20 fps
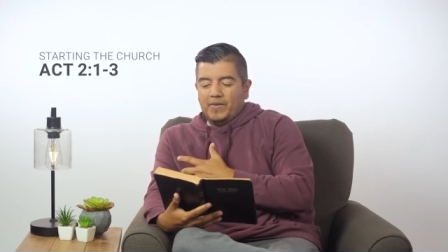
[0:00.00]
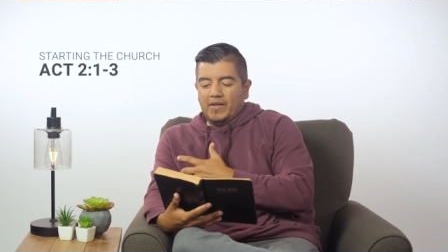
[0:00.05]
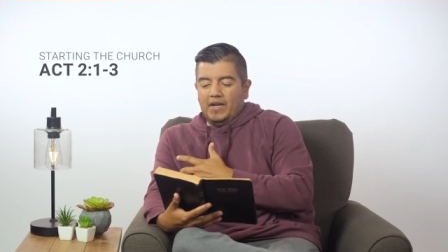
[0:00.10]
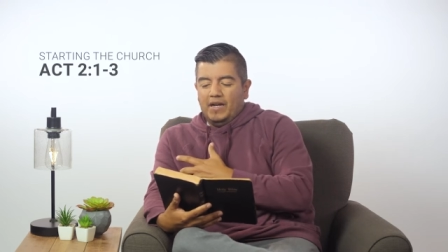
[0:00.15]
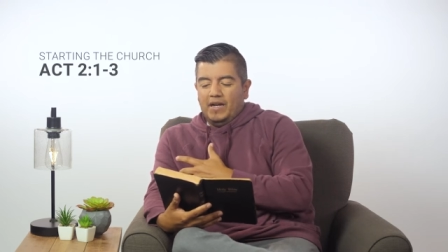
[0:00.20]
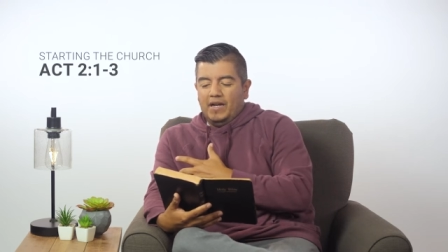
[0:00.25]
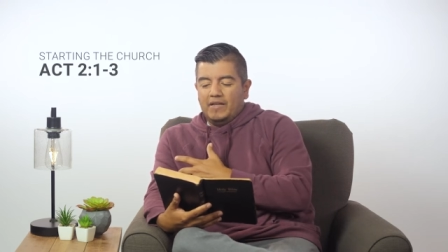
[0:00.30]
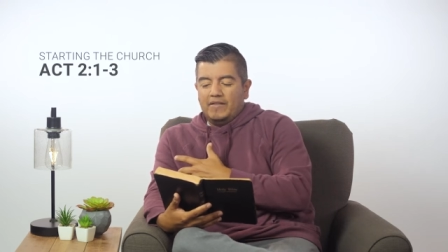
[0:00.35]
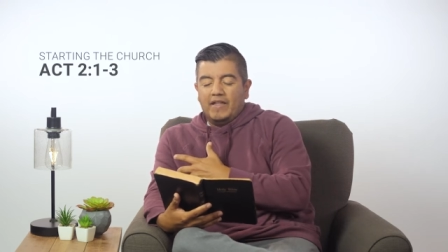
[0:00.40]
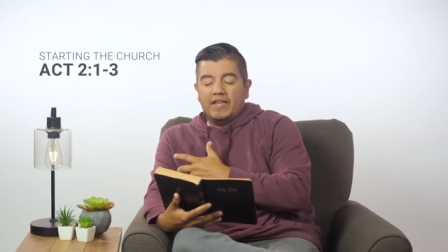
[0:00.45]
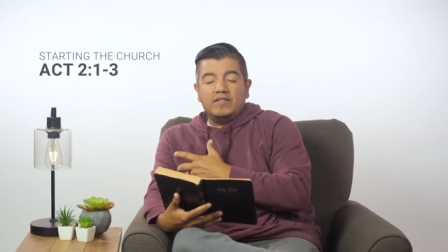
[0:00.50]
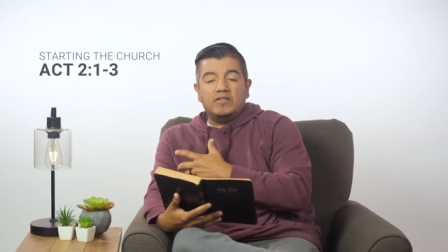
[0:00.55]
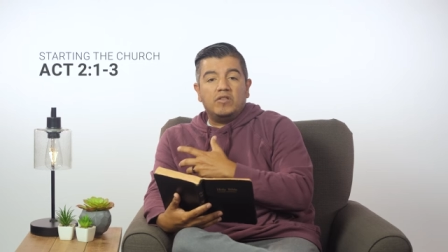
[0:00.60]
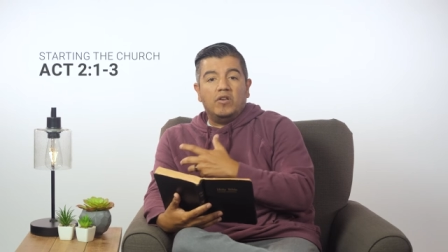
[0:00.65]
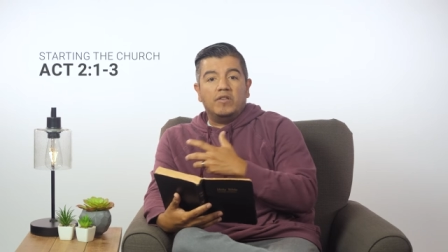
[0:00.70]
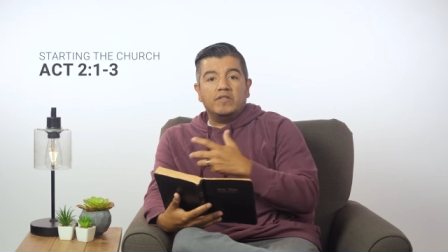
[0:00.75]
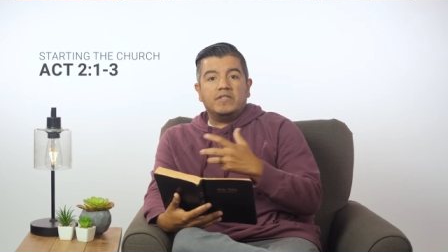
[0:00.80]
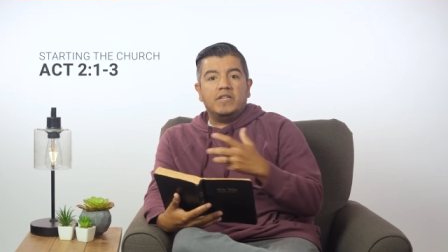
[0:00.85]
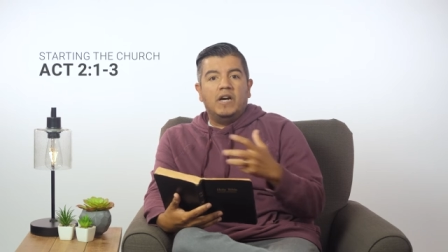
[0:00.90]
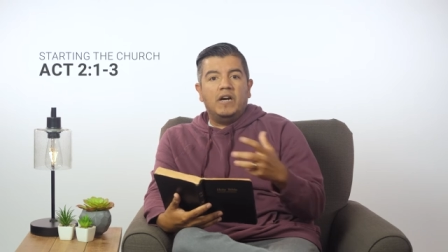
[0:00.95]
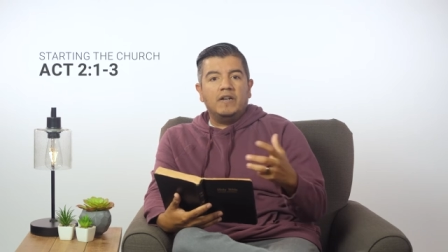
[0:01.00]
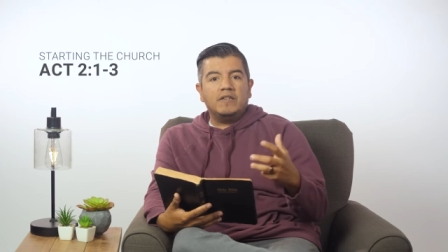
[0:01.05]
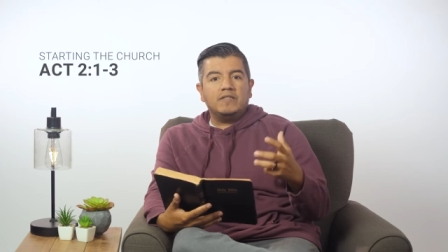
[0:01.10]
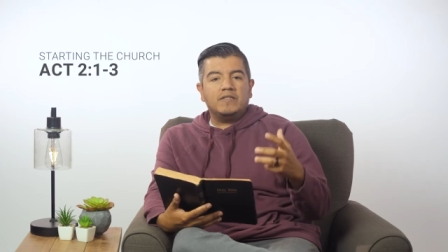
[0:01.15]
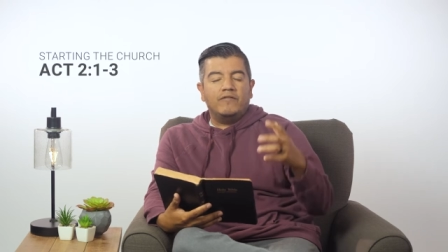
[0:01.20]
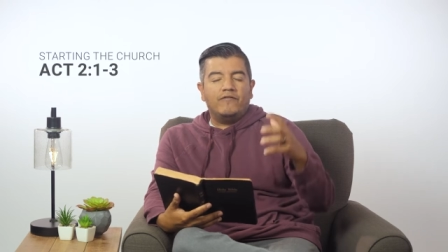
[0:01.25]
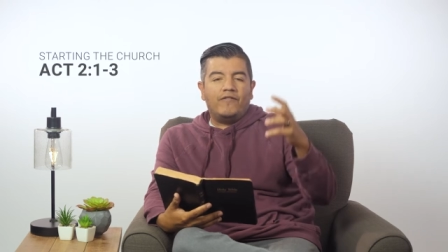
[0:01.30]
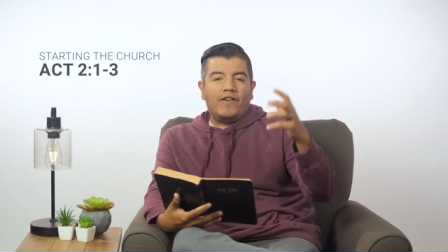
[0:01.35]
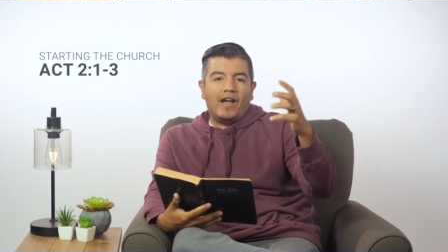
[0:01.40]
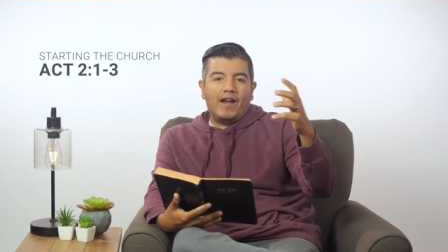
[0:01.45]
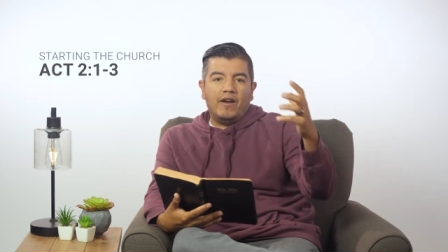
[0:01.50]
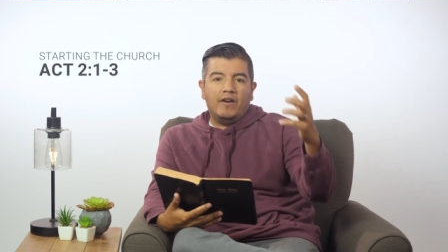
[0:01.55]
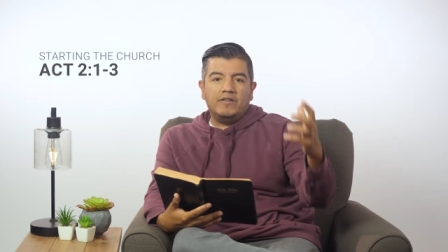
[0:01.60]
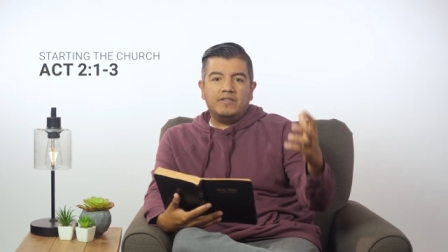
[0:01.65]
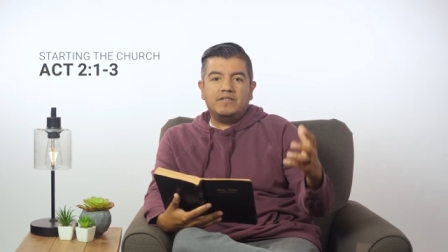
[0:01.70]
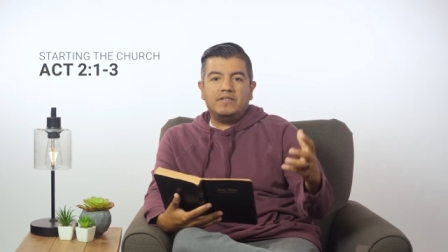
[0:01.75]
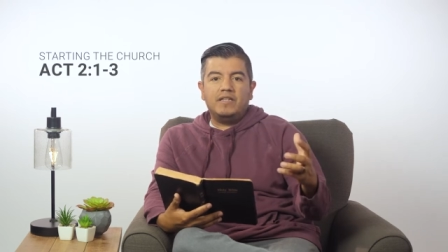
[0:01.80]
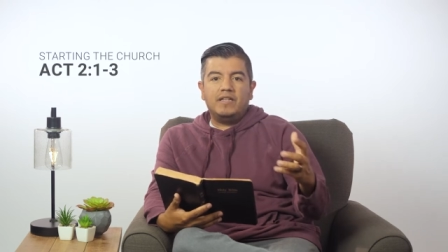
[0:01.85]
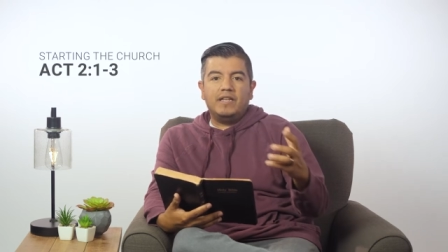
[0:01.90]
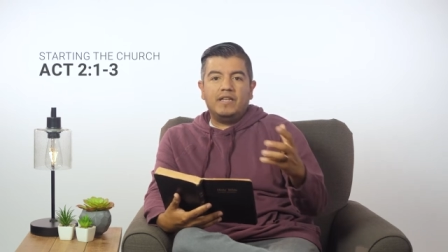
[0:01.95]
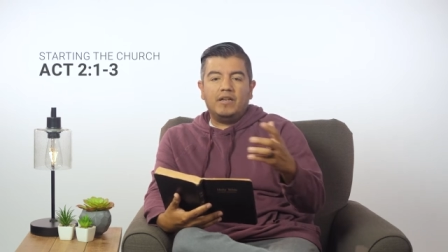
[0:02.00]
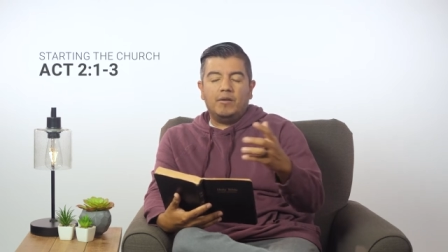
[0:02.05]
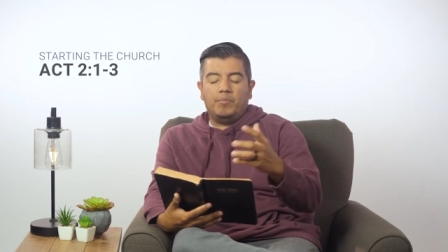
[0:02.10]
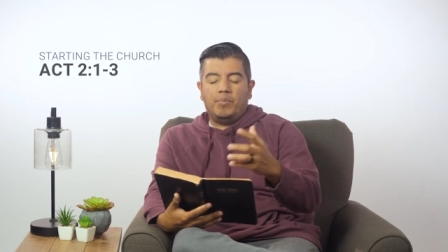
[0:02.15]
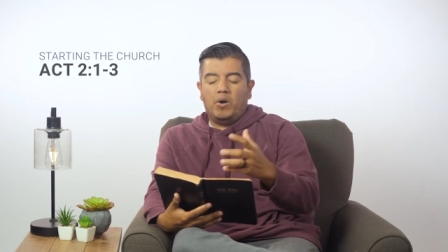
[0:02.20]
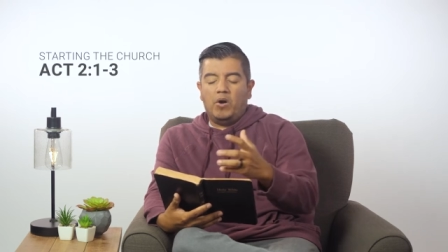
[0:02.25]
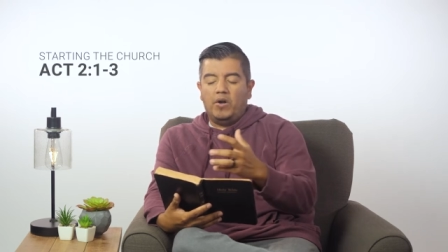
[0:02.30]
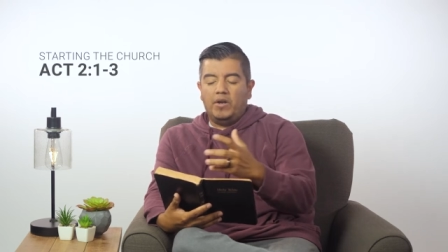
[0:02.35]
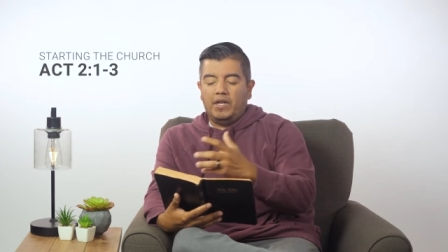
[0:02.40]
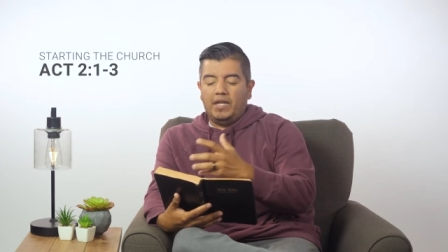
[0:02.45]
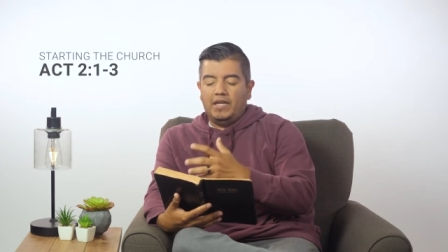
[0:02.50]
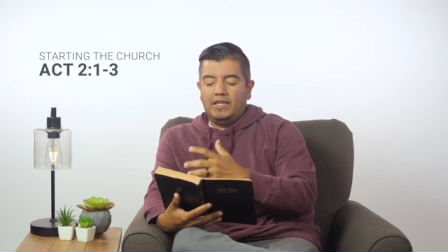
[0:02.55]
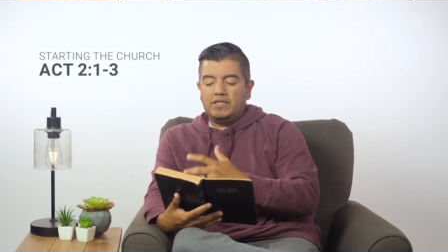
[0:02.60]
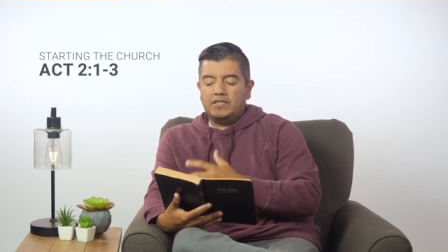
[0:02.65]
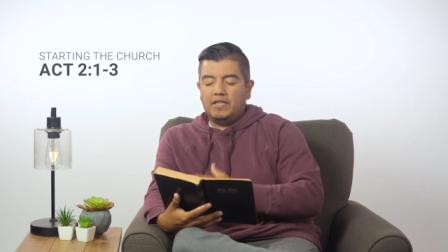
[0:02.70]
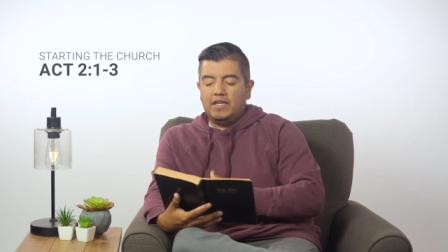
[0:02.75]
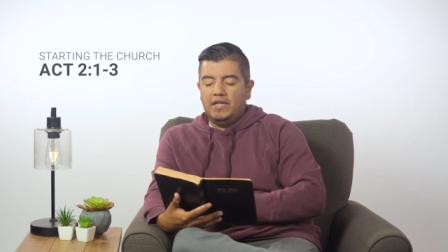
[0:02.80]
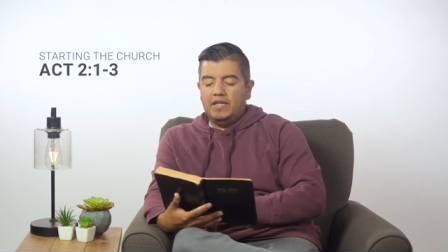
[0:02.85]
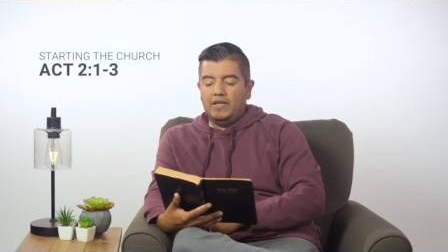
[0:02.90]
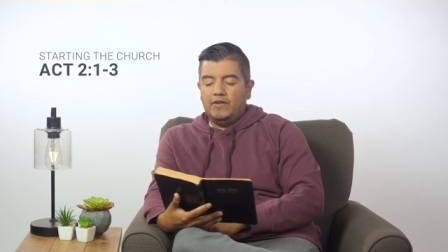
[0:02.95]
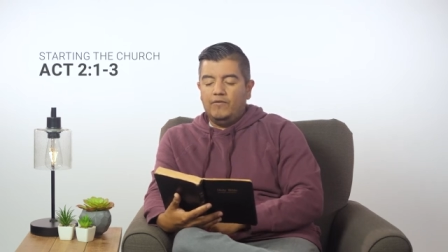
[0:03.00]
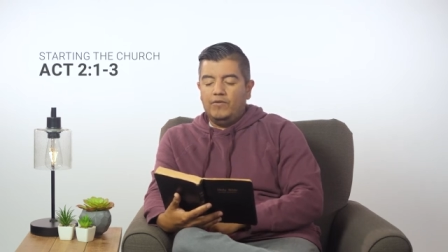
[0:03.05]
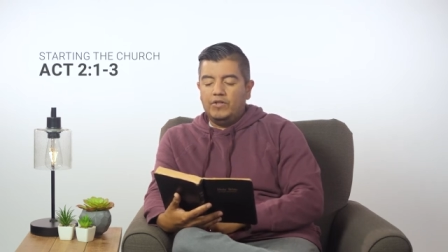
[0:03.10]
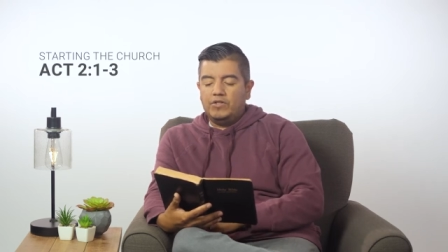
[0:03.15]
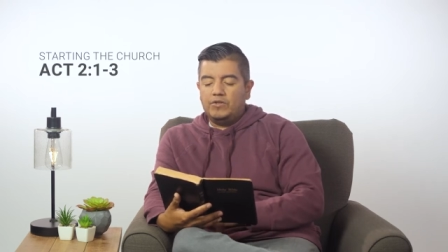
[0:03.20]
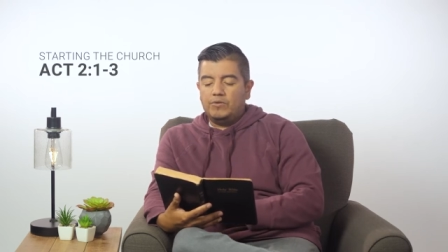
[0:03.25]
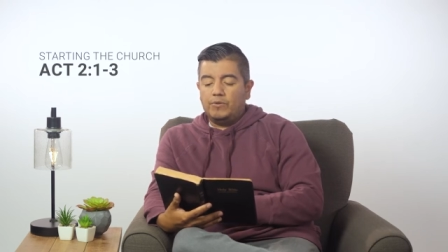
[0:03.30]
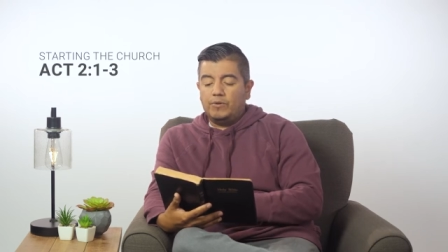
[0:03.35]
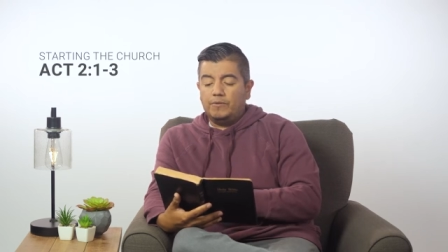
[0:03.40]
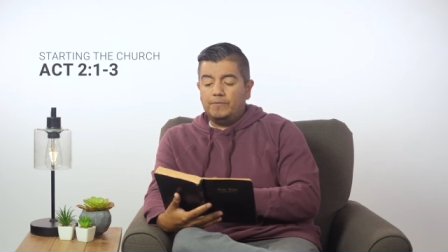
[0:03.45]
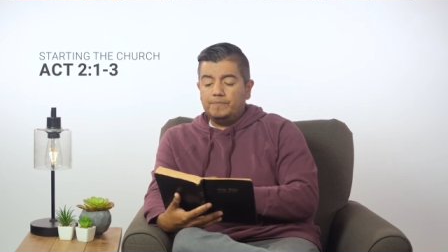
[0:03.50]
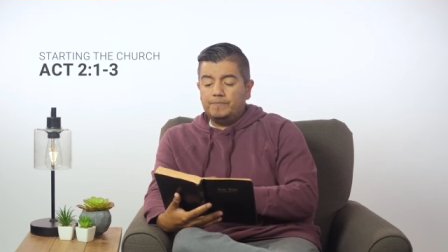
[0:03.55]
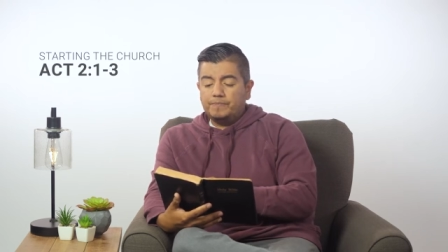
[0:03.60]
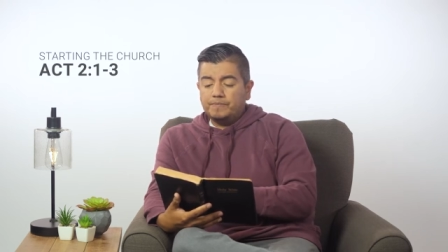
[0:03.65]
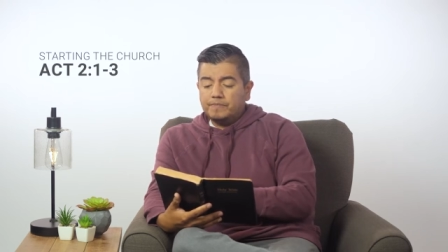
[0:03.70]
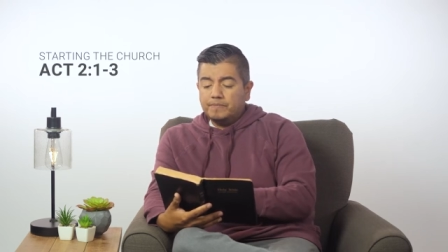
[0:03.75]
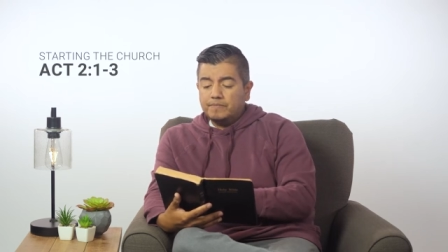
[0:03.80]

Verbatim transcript: uh, they saw tongues of fire sitting upon each individual.